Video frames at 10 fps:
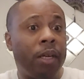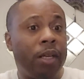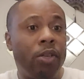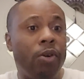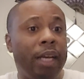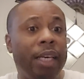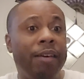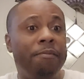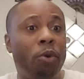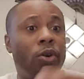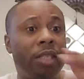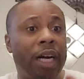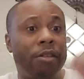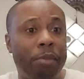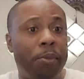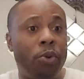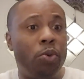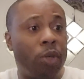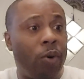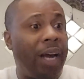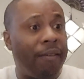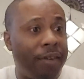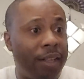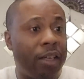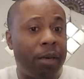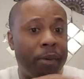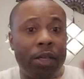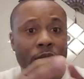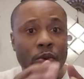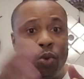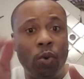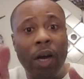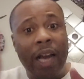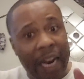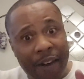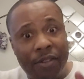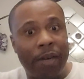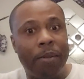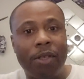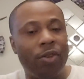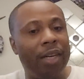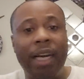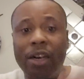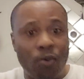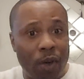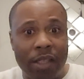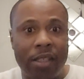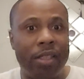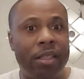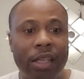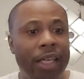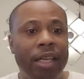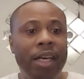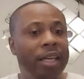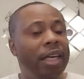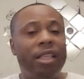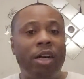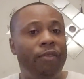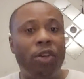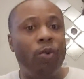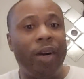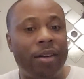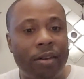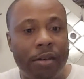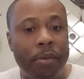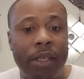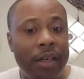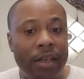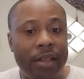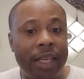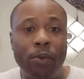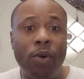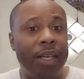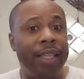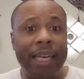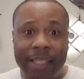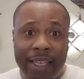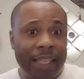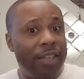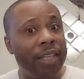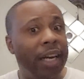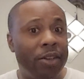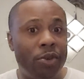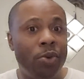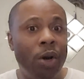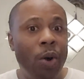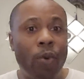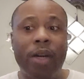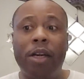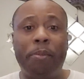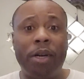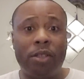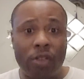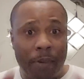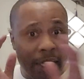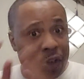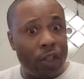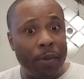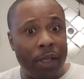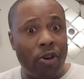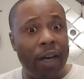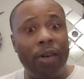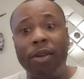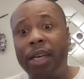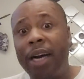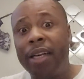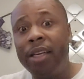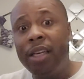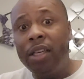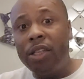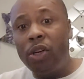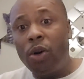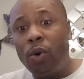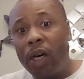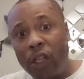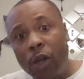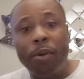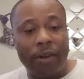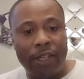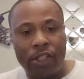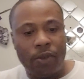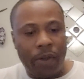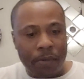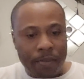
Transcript: They give more time to people who don't have nothing compared to who have something. So they're not in a rush to delete nothing off your record because they won't get that 10 years out of you, where they compared to somebody else commit the crime, they only got, a little bit of history.